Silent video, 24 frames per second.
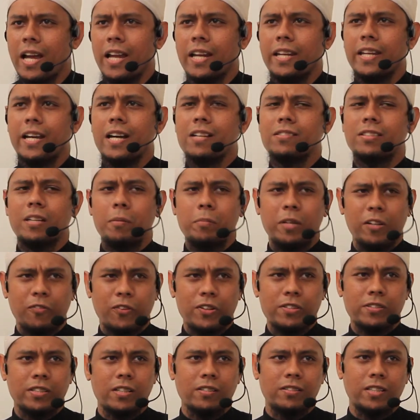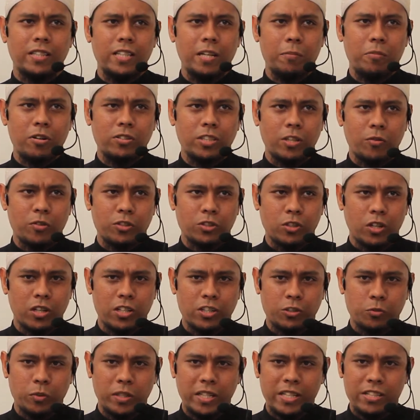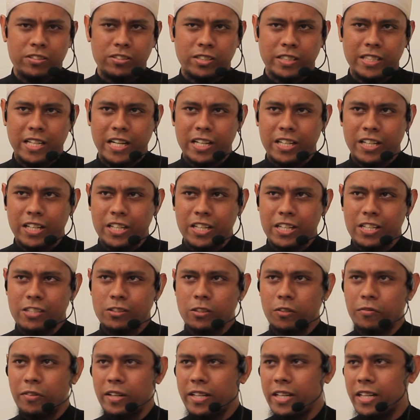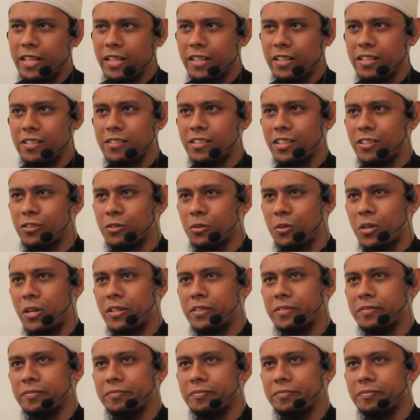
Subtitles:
There are some differences amongst our scholars, whether it's 300 years or 500 years and so on.